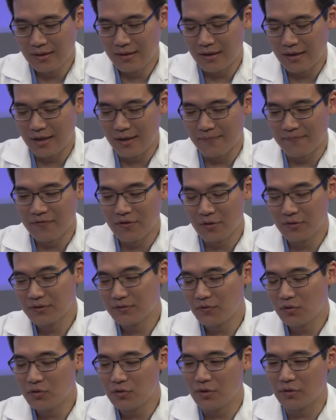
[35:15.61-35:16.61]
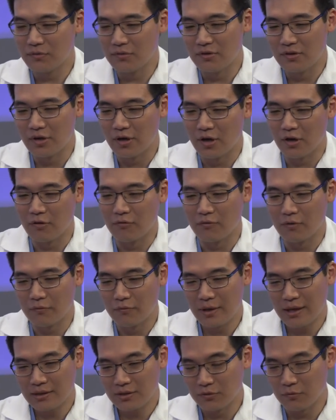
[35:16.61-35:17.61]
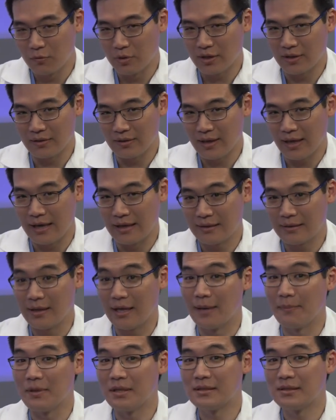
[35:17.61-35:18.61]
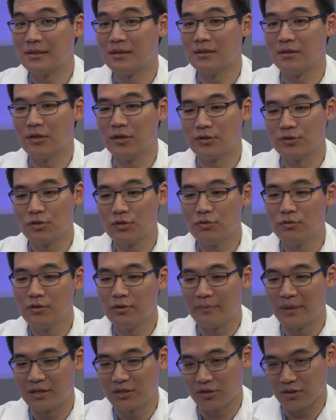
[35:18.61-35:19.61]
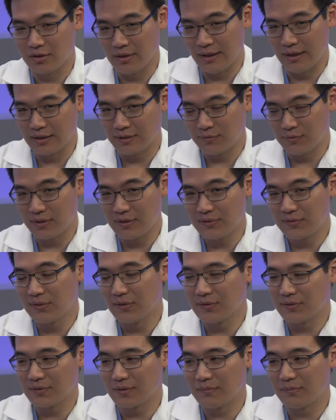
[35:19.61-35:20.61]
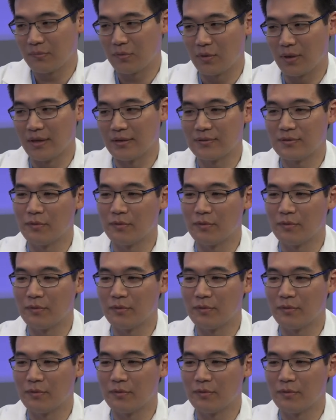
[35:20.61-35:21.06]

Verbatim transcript: um, for those of you who don't know, when we actually work in the cath lab, it's in a two-dimensional X-ray system, right?